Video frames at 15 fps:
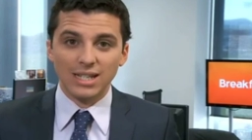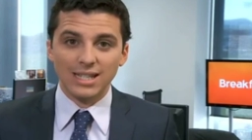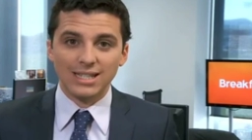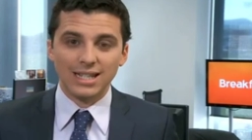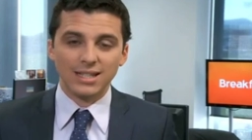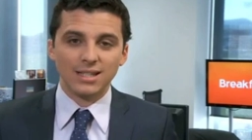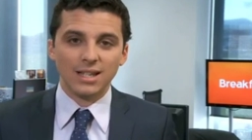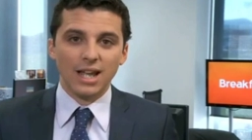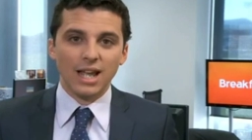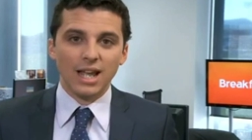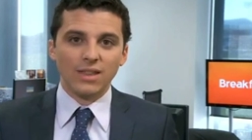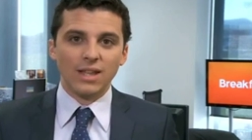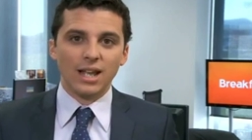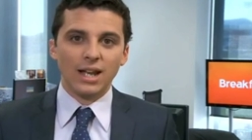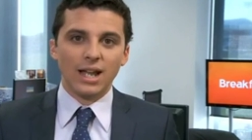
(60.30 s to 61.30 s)
says
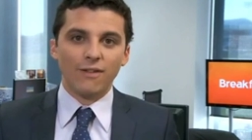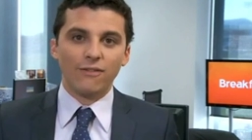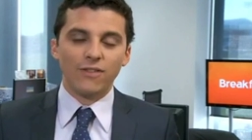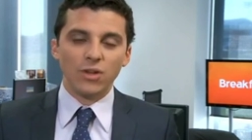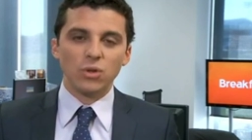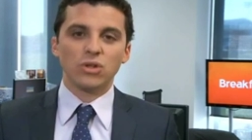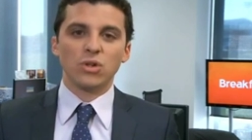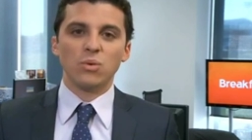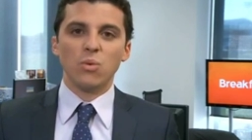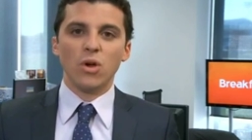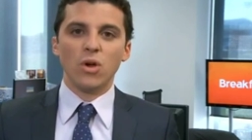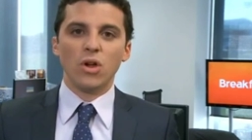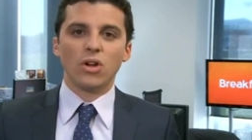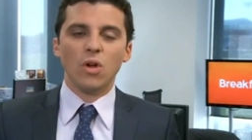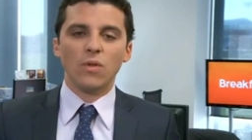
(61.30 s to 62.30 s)
that uh, future
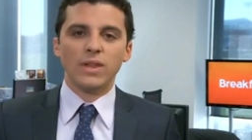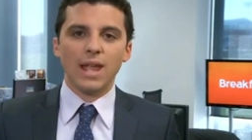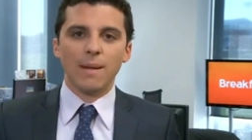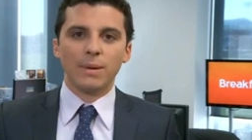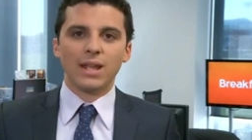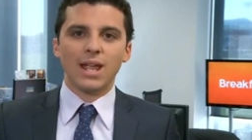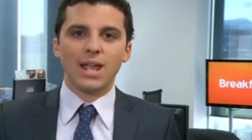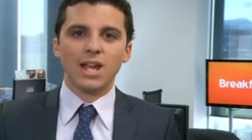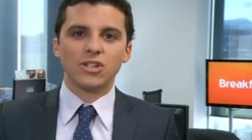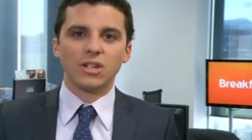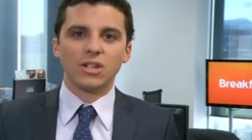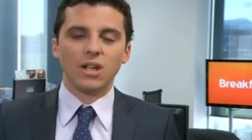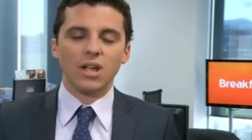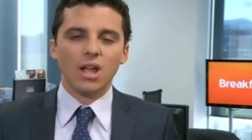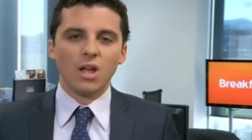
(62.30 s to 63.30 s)
work on the
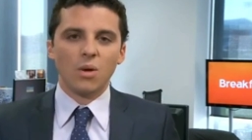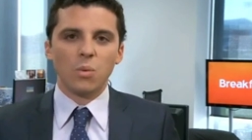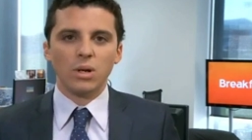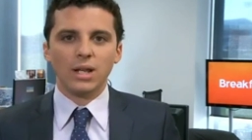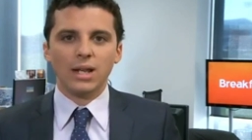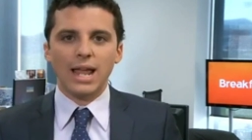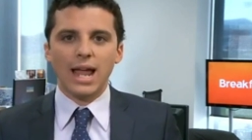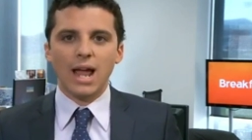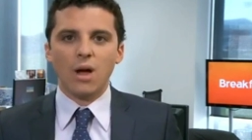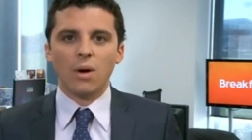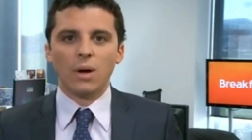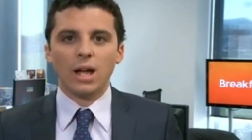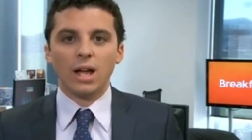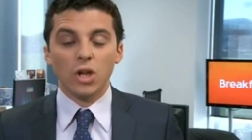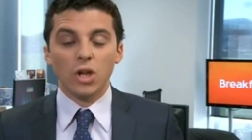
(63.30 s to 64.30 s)
application will
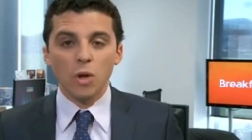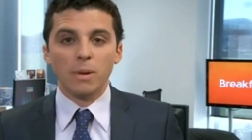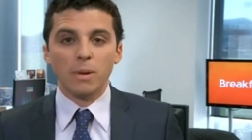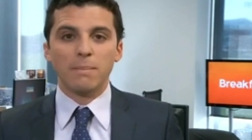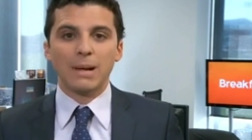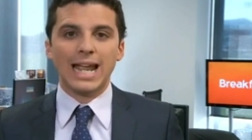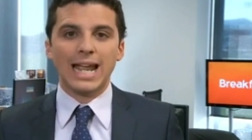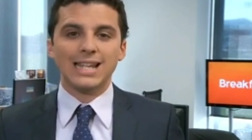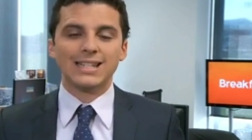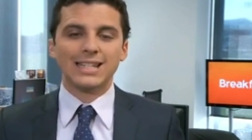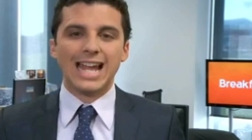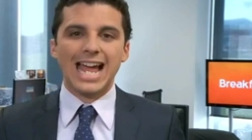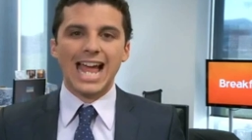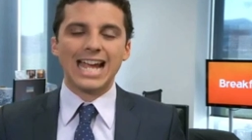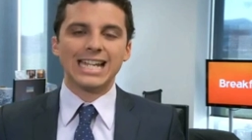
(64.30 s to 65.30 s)
allow uh, urban planners
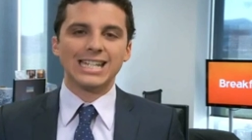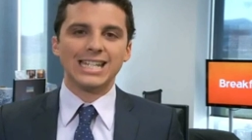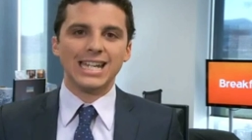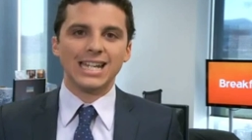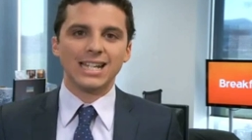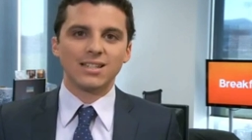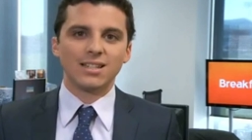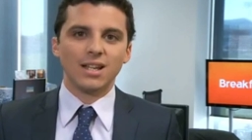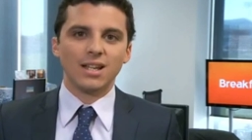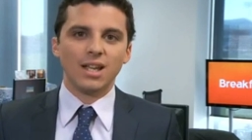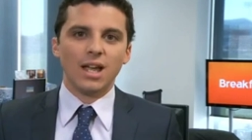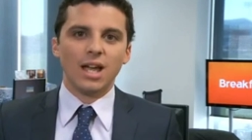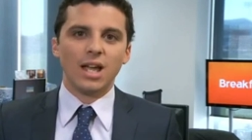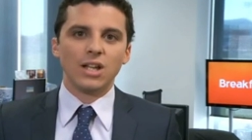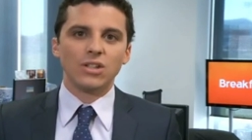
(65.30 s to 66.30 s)
and architects
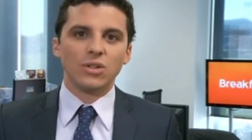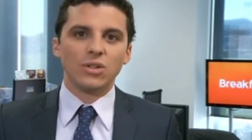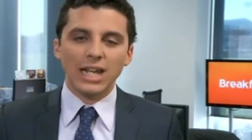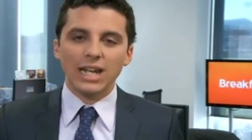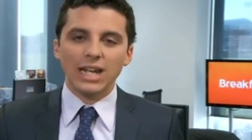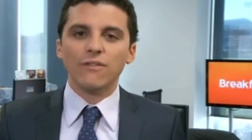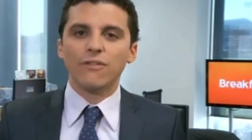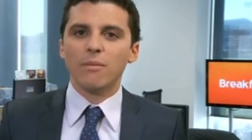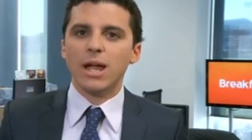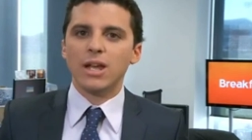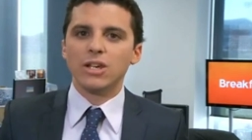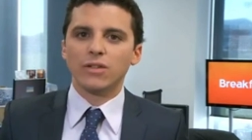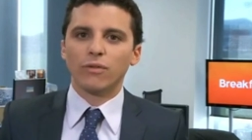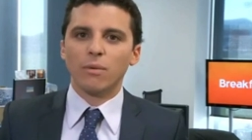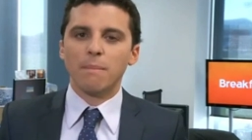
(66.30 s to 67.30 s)
uh, to get
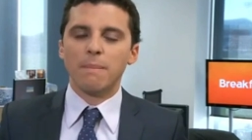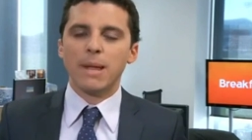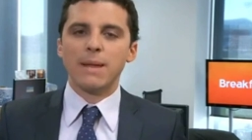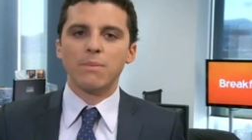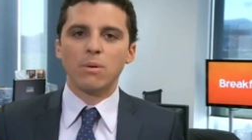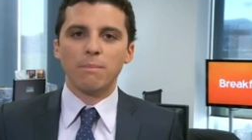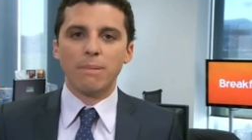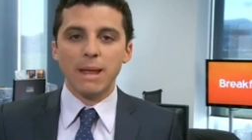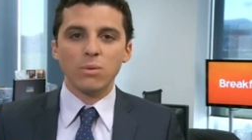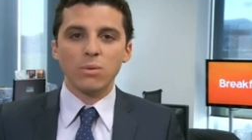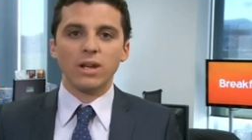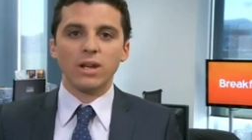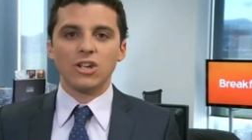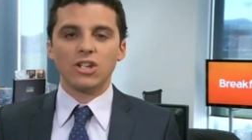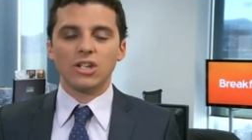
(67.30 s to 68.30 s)
information from people. People
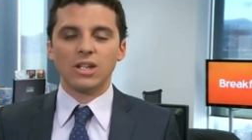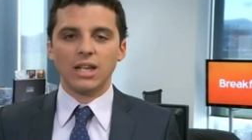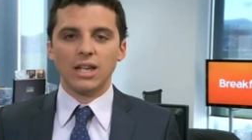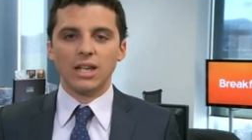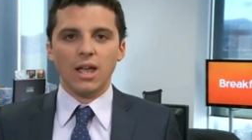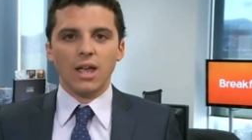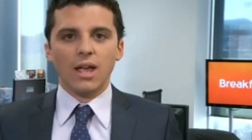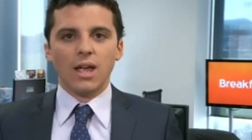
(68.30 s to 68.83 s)
can actually